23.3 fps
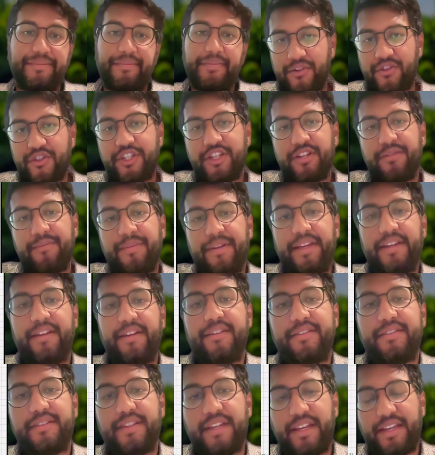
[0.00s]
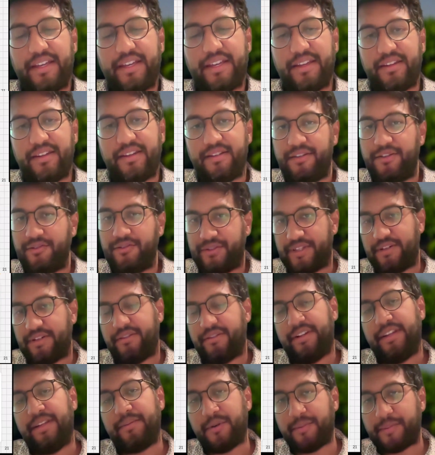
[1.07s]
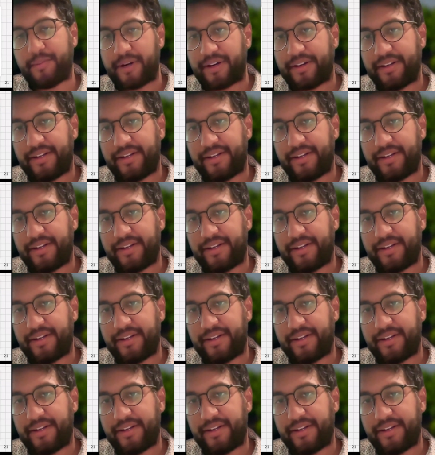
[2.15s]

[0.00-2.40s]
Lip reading: MailChimp is a newsletter and email